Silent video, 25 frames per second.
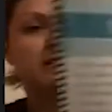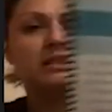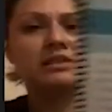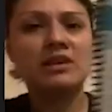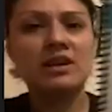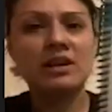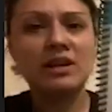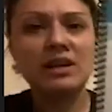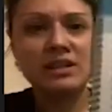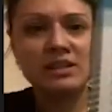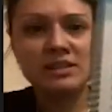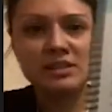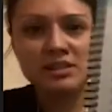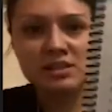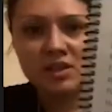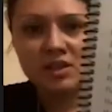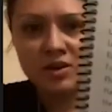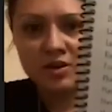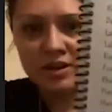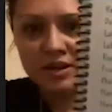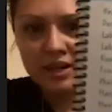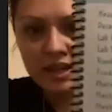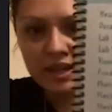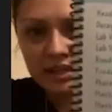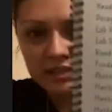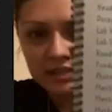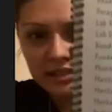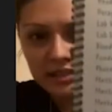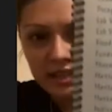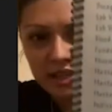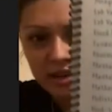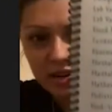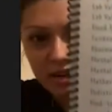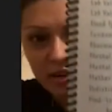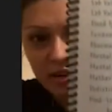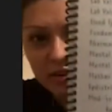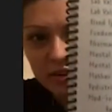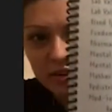And so it has
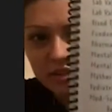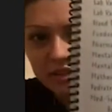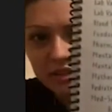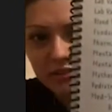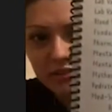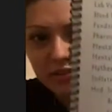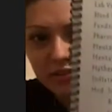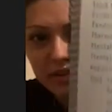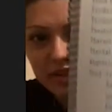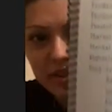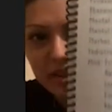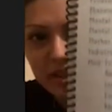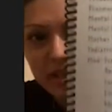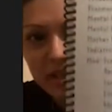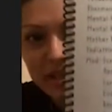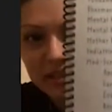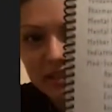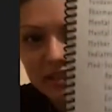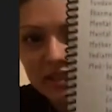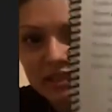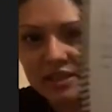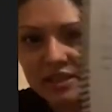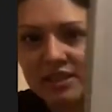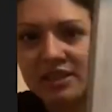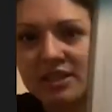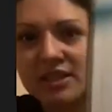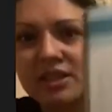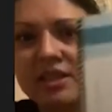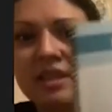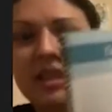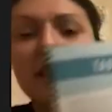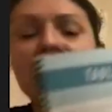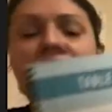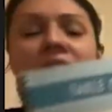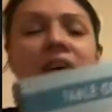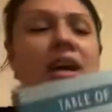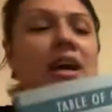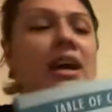like all the different things here,
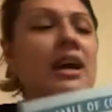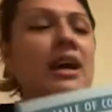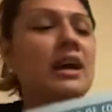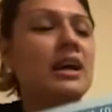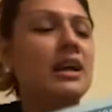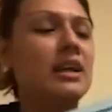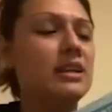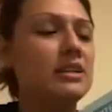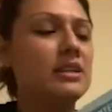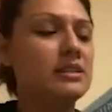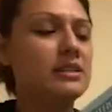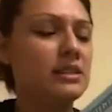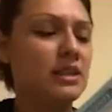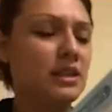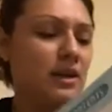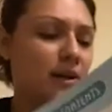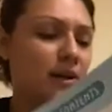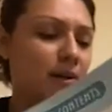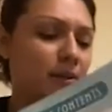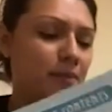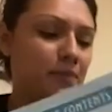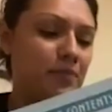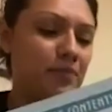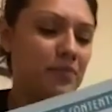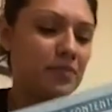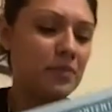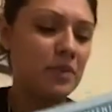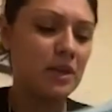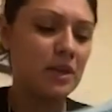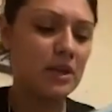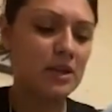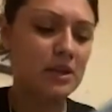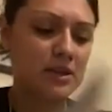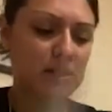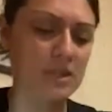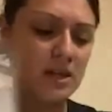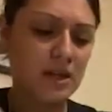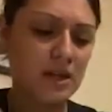and
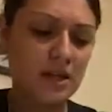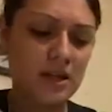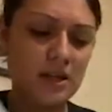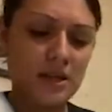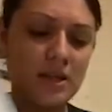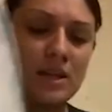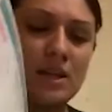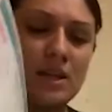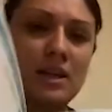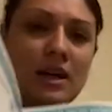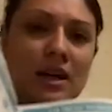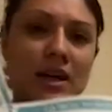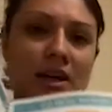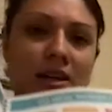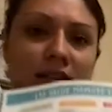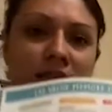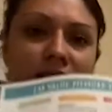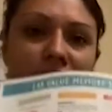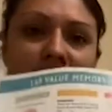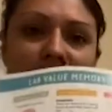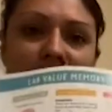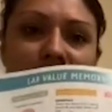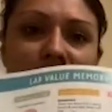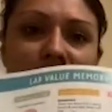it has